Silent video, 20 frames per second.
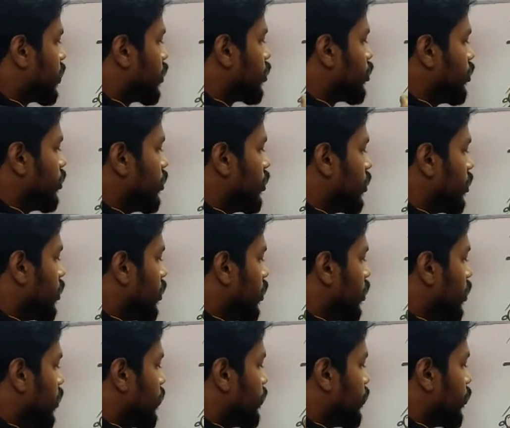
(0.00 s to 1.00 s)
to
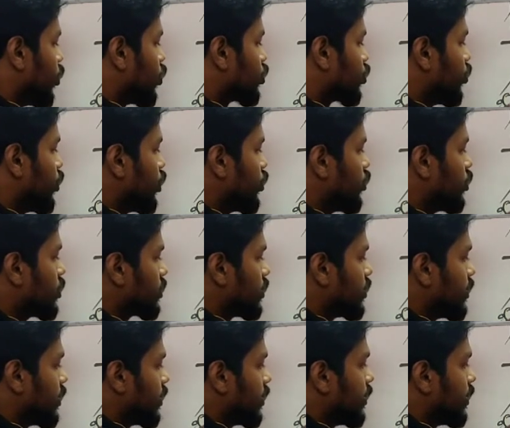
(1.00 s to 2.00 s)

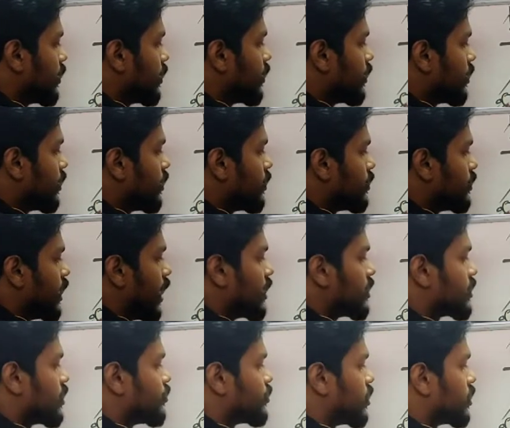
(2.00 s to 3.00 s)
mosquito's
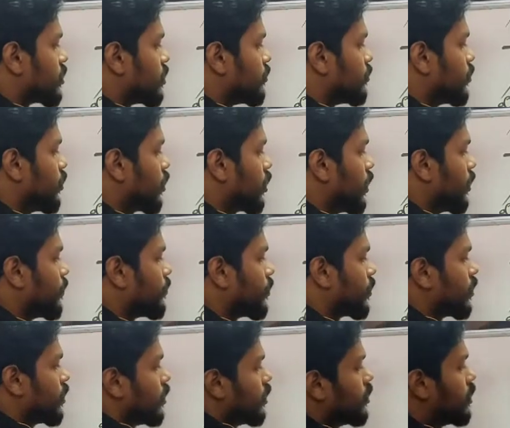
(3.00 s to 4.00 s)
digestive system. Okay.
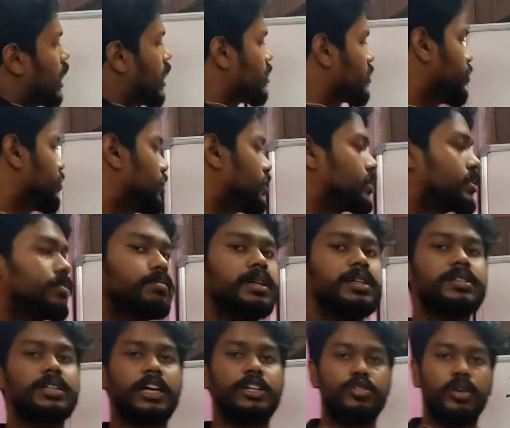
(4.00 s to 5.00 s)
Digestive system
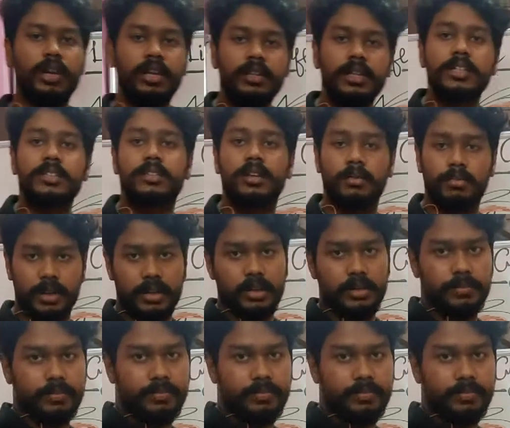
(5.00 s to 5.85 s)
means actually the stomach.